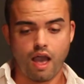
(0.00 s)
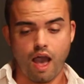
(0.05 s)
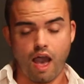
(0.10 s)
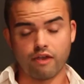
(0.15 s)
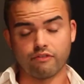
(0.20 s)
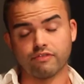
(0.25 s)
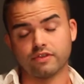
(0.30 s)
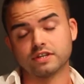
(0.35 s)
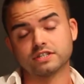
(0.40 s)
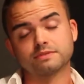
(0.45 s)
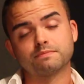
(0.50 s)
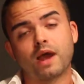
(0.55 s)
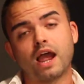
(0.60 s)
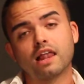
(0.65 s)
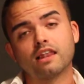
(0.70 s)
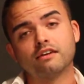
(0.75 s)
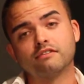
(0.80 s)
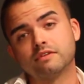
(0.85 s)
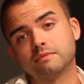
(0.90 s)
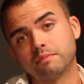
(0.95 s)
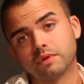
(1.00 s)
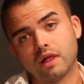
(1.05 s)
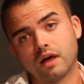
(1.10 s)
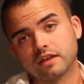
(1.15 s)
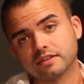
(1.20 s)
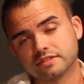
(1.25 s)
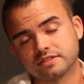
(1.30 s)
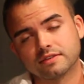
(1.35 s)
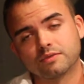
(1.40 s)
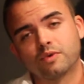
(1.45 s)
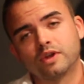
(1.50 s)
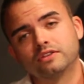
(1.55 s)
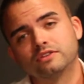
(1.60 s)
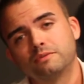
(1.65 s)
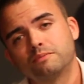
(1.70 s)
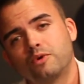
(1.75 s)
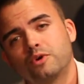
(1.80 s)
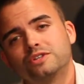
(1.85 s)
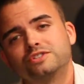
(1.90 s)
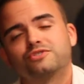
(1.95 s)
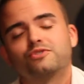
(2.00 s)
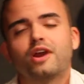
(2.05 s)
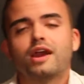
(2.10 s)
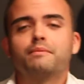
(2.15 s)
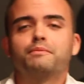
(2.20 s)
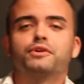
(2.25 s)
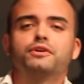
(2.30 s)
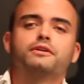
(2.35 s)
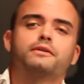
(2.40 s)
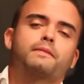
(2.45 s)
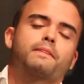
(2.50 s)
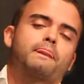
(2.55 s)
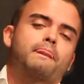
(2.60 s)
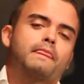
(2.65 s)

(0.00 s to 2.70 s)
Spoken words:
I finished my 11 plus and went to boys' grammar.